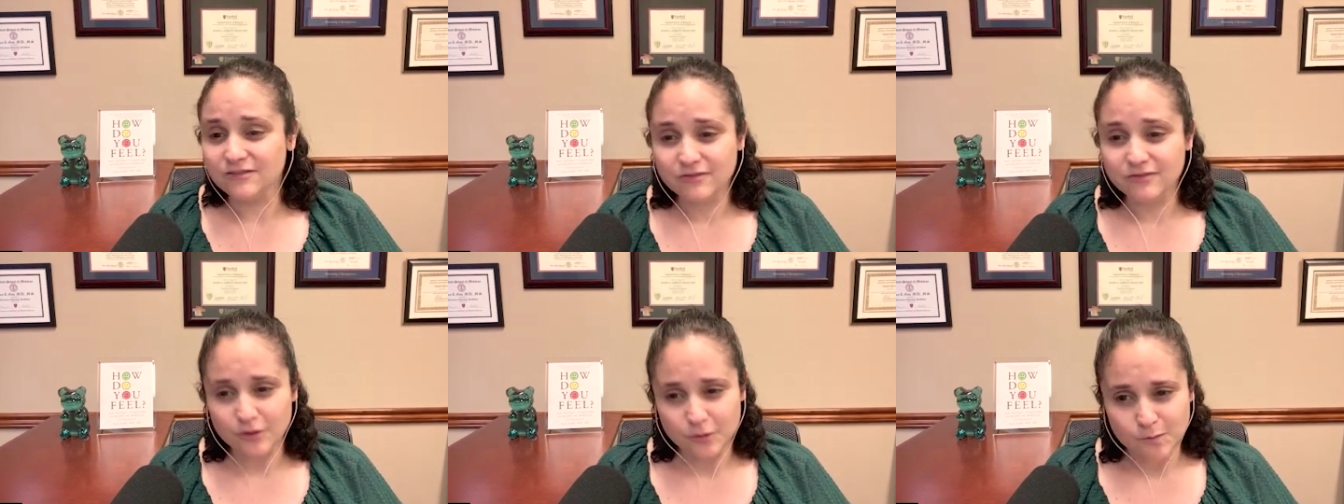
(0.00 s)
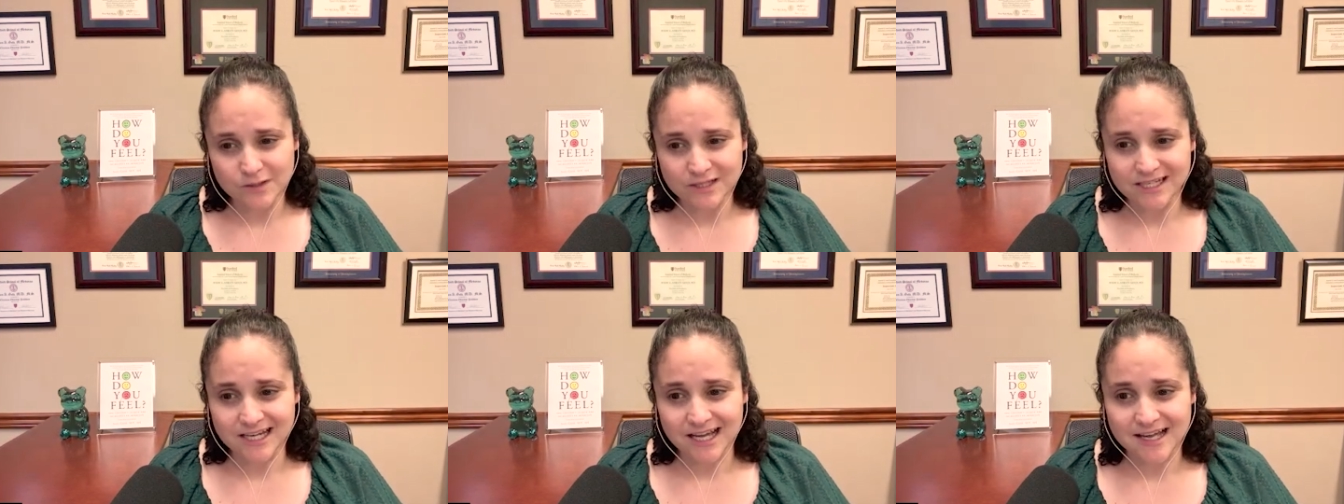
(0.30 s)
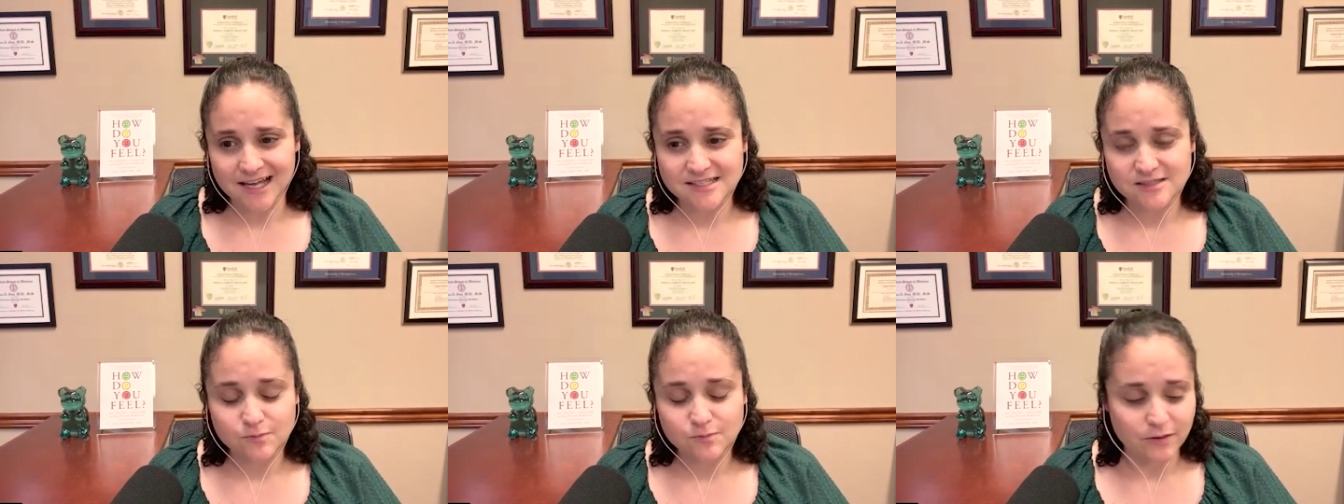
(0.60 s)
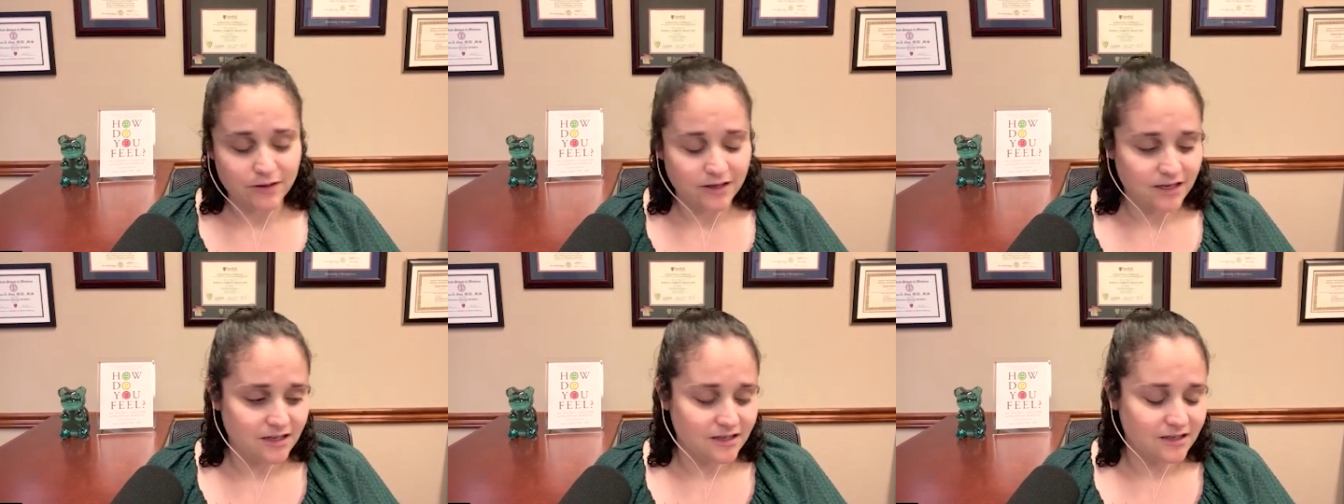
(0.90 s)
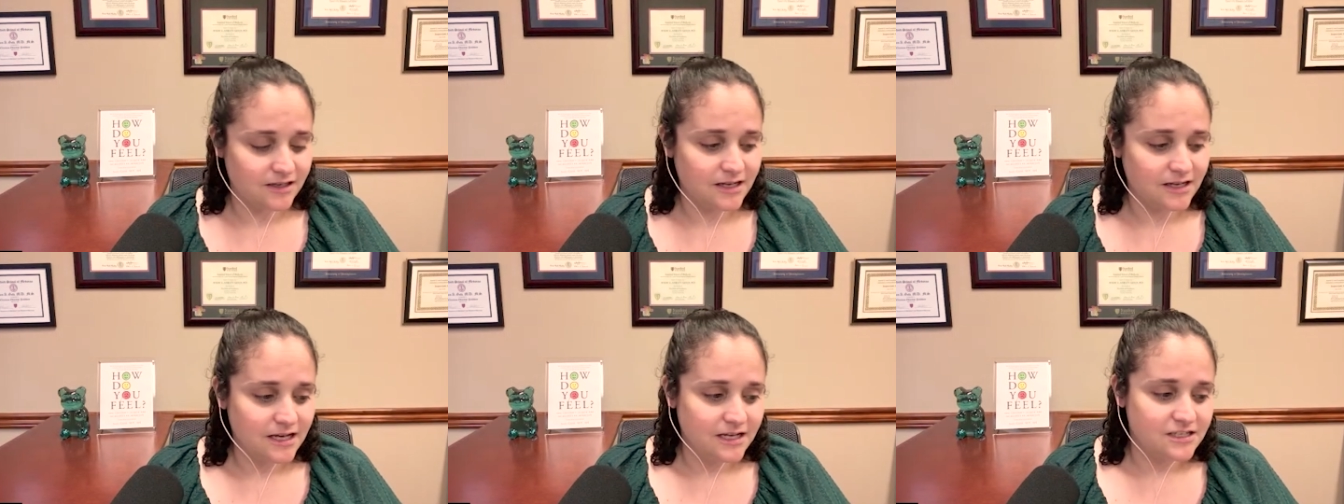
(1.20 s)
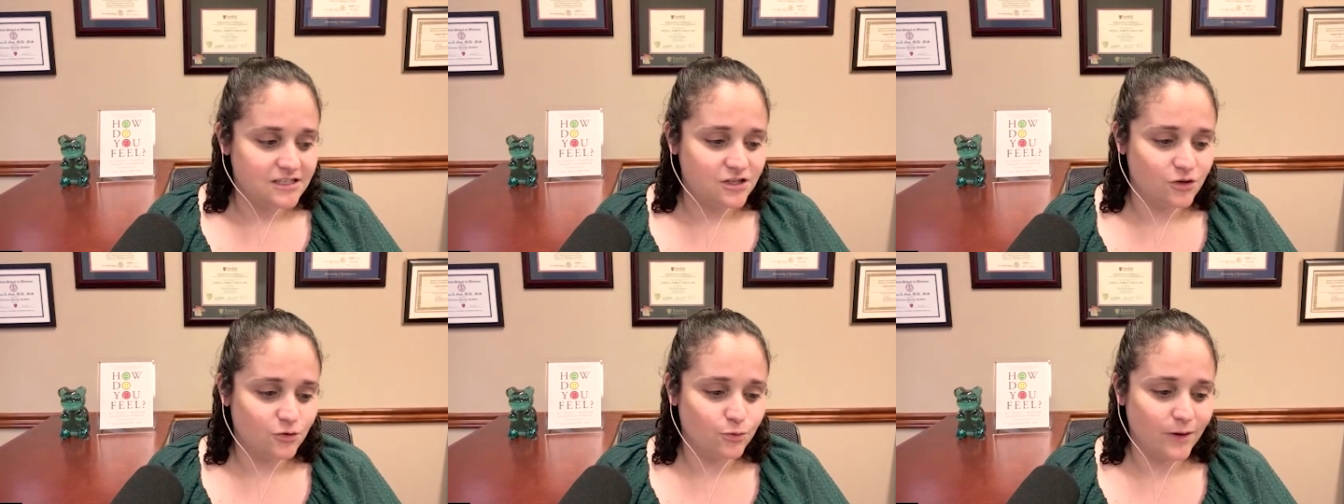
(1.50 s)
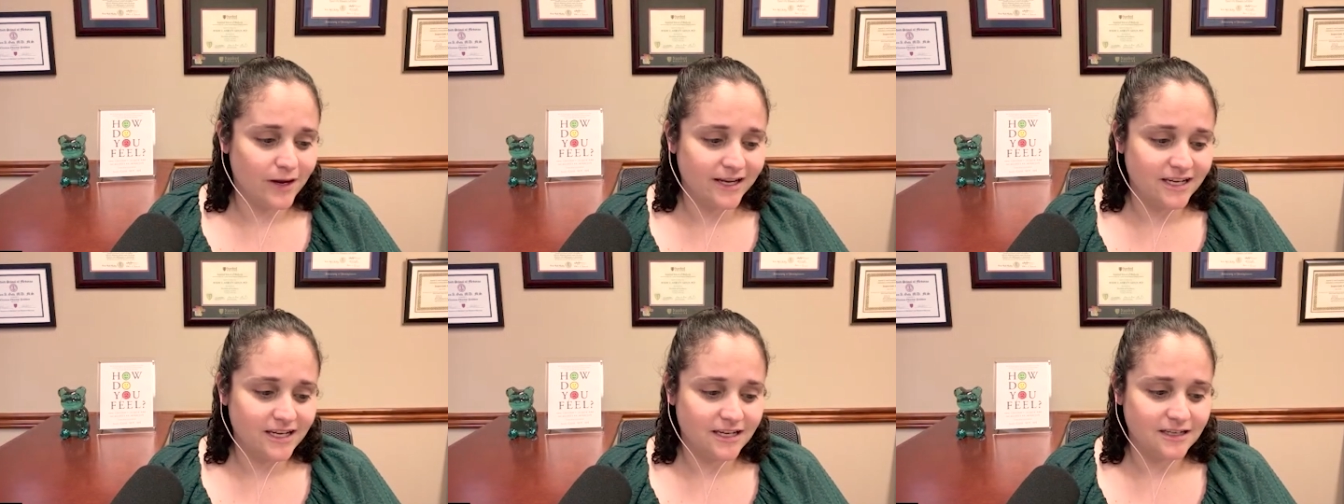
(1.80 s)
for me has been to
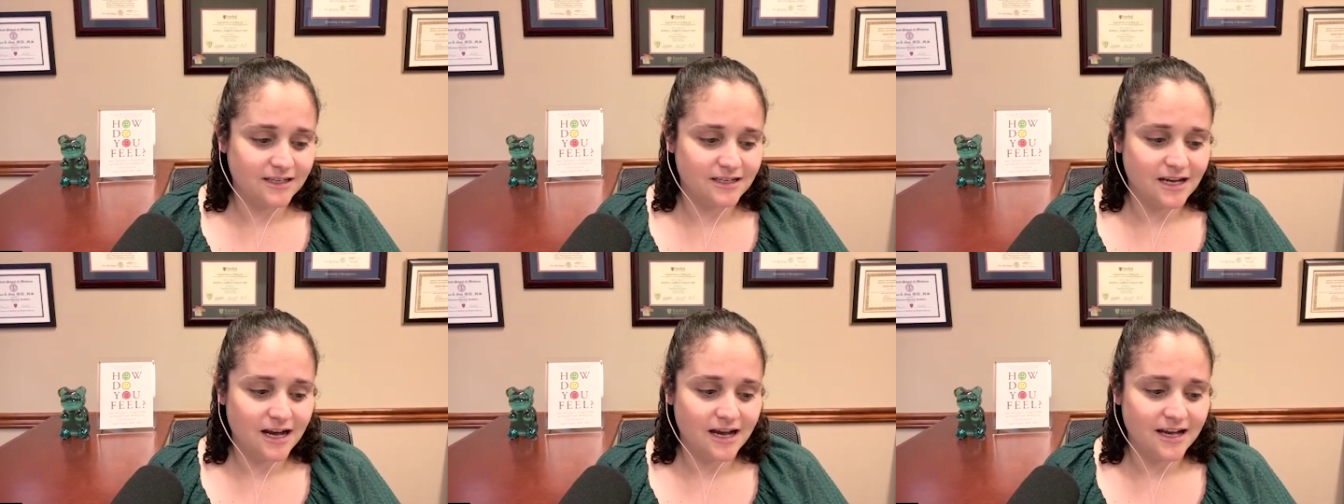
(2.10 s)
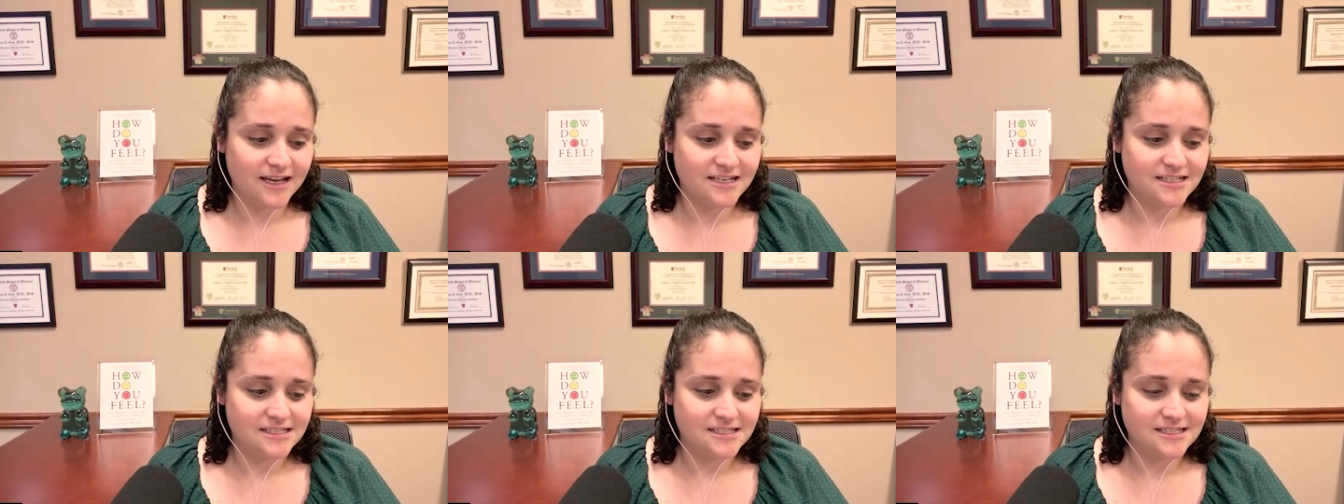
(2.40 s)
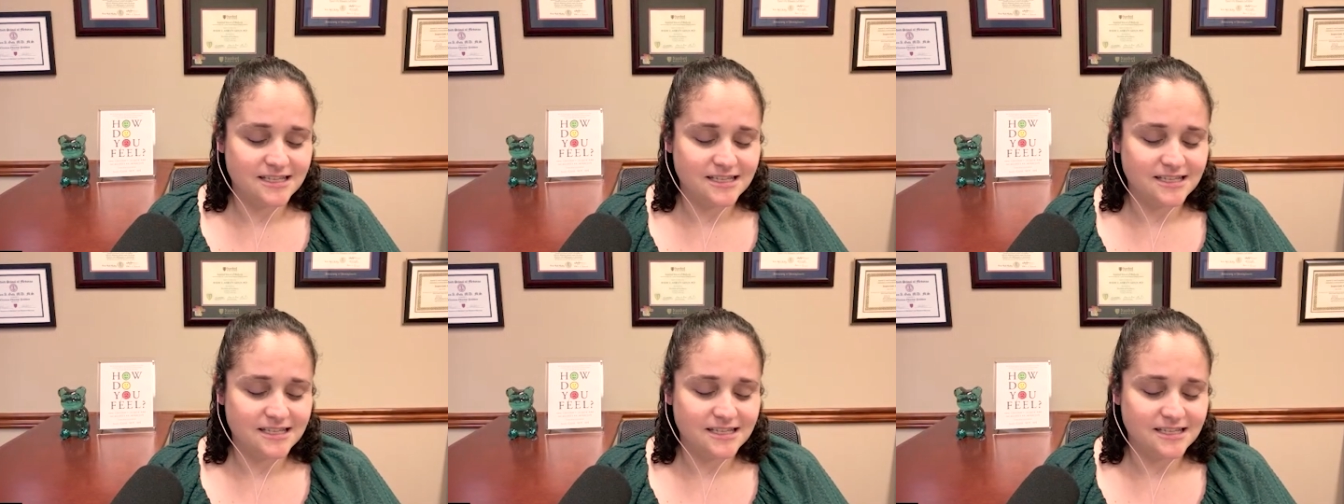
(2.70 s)
recognize